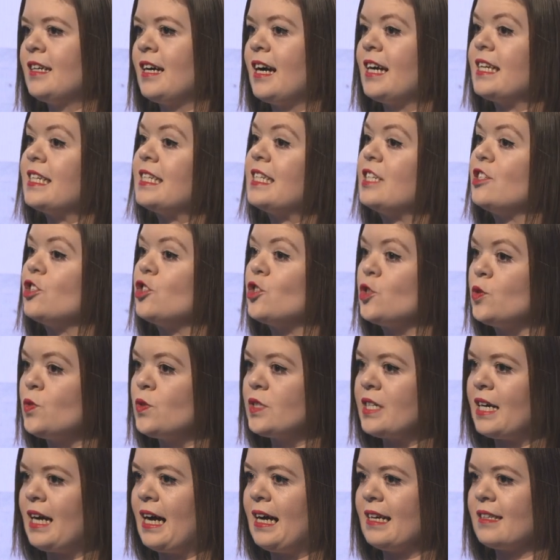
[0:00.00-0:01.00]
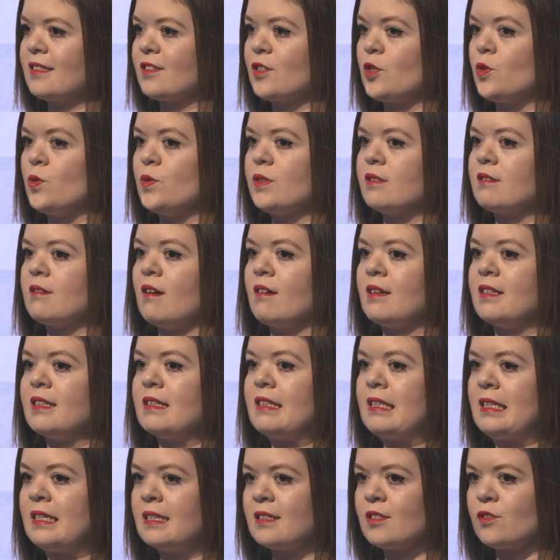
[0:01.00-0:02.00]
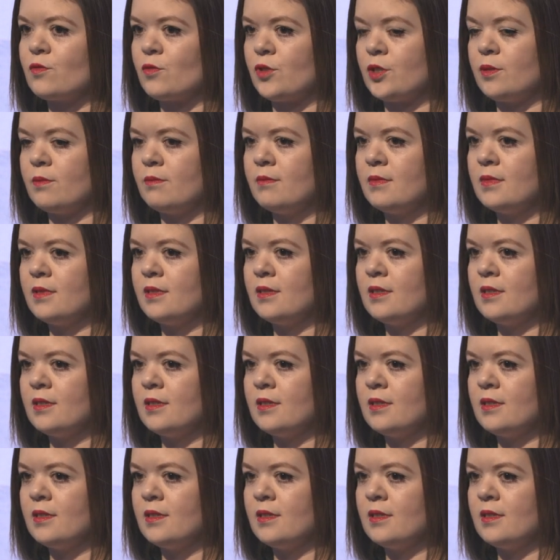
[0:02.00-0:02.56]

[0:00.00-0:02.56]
I need you to ask who is not in this room